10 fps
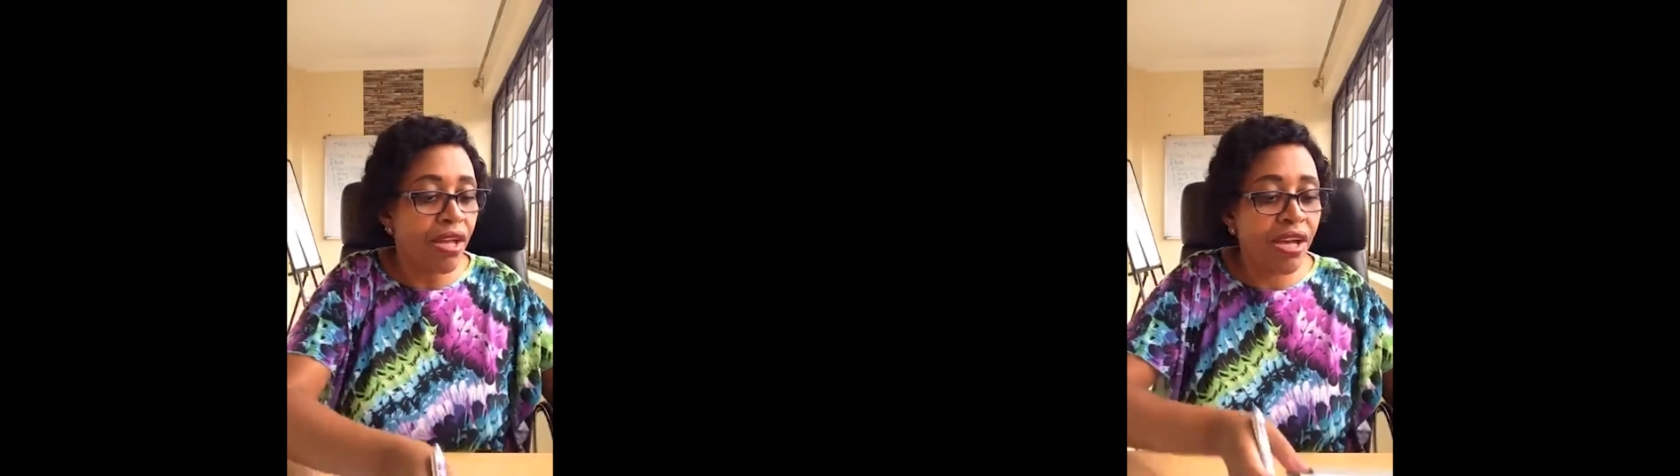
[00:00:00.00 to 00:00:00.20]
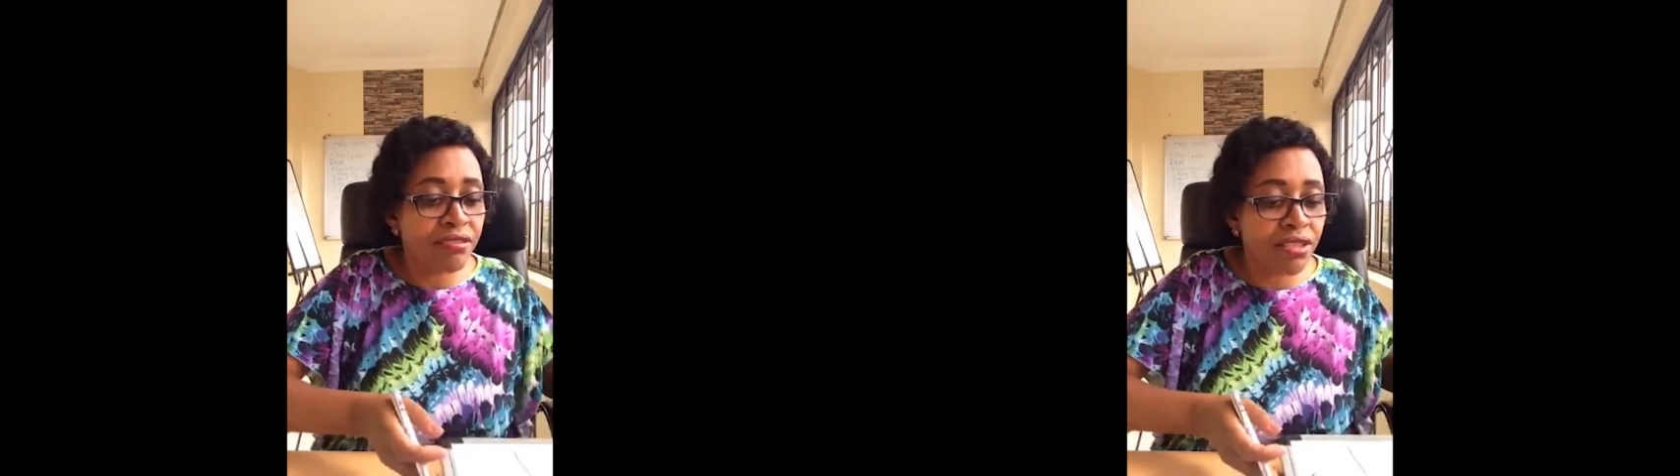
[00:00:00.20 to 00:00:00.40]

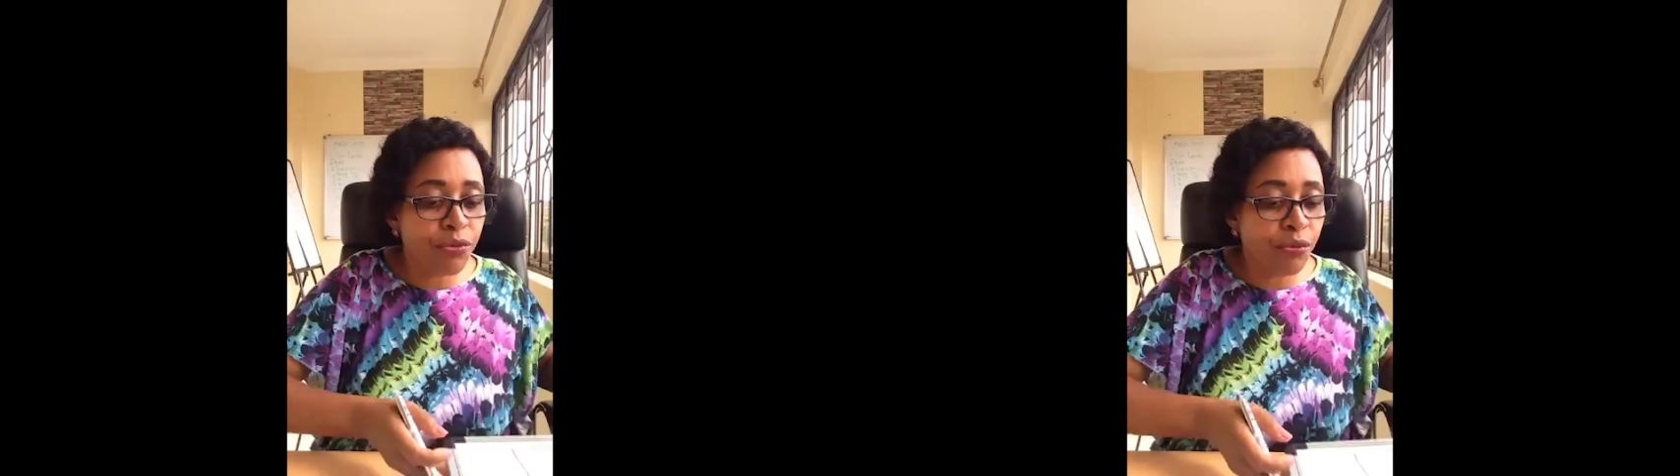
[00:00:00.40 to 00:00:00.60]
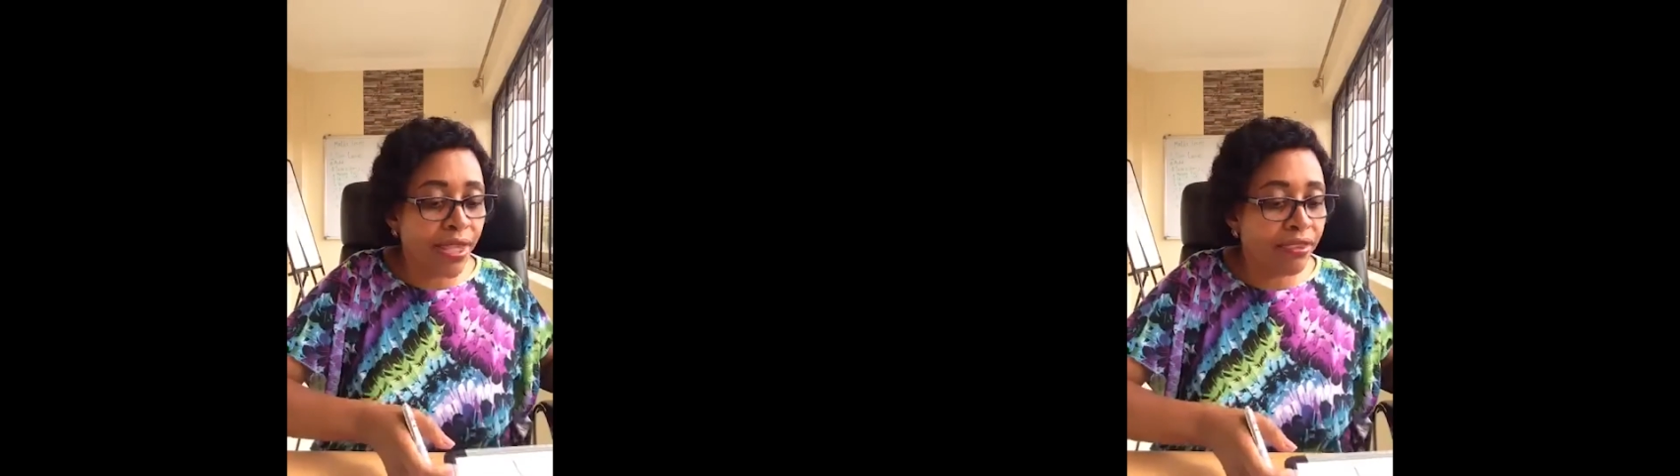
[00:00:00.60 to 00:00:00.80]
said
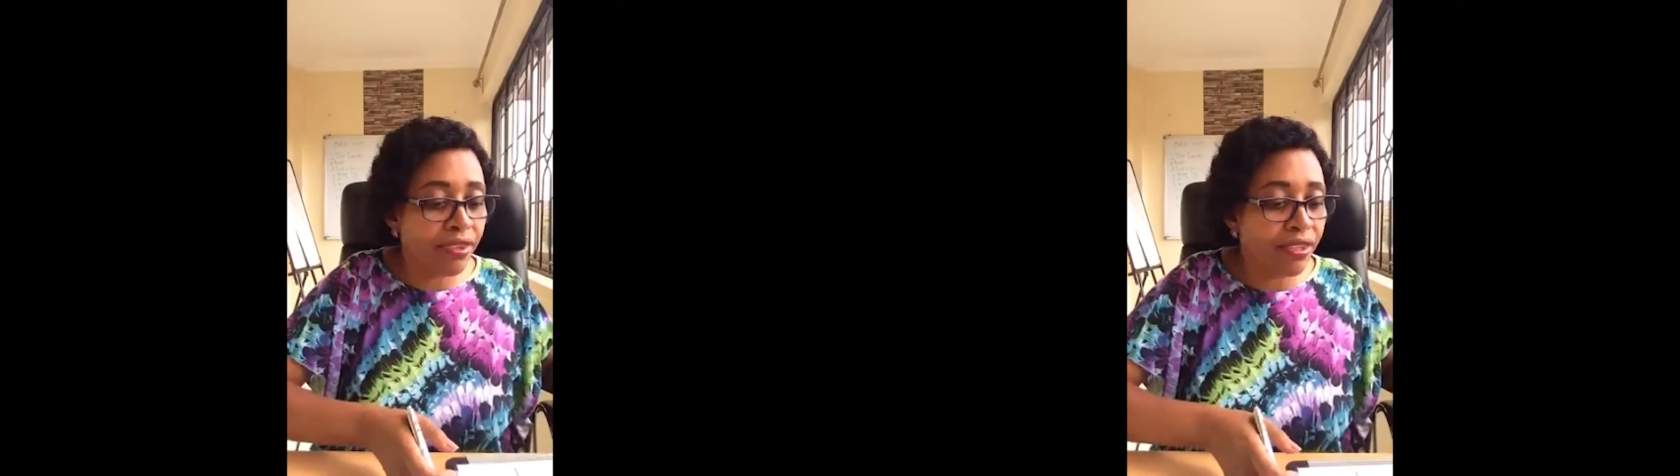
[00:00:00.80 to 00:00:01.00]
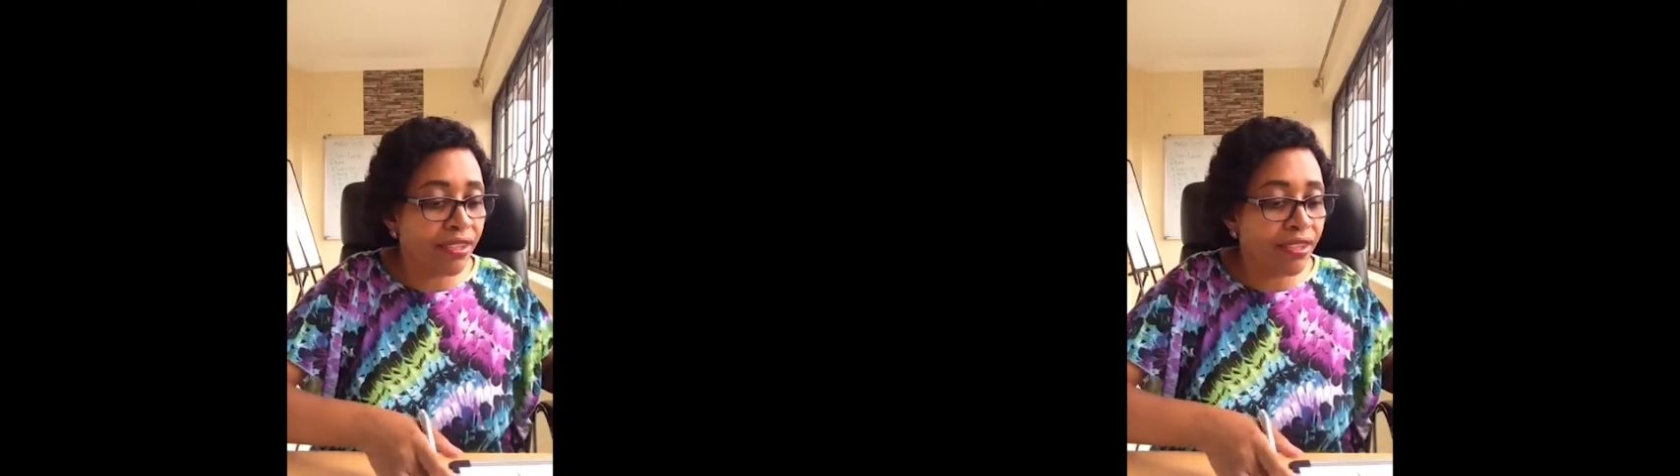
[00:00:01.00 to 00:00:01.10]
one thing.